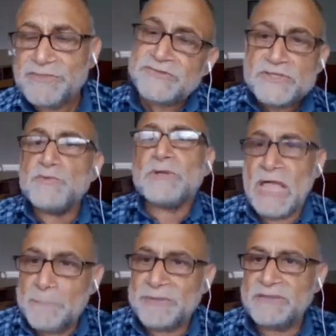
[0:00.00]
This is what
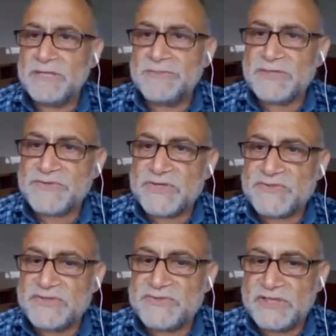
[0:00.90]
happened in the
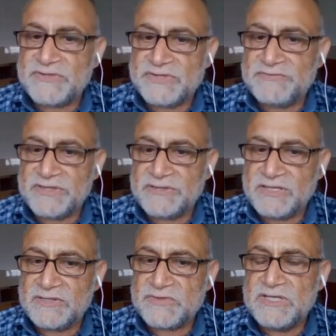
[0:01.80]
60s and
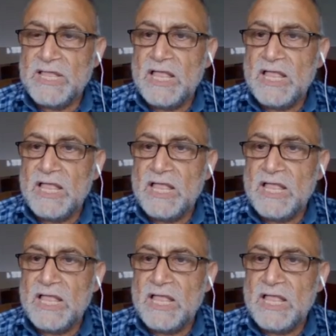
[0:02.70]
70s